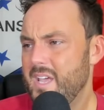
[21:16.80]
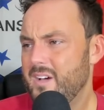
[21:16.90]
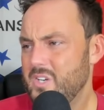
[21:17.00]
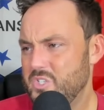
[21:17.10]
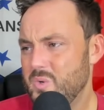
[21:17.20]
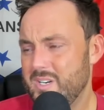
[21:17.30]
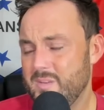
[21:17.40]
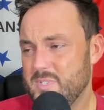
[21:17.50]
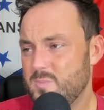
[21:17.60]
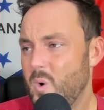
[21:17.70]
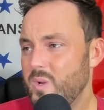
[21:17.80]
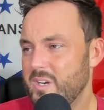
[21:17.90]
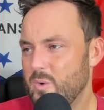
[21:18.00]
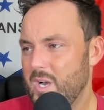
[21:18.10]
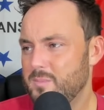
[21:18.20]
LSU ended up
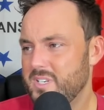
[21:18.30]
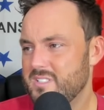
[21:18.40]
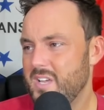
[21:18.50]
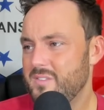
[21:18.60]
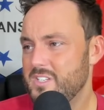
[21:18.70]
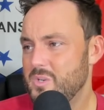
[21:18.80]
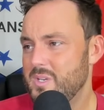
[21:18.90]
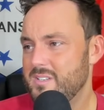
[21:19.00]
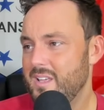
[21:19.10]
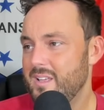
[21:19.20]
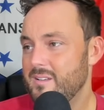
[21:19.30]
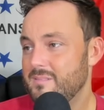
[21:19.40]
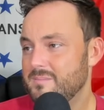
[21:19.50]
smoking Grambling 72-10. Well,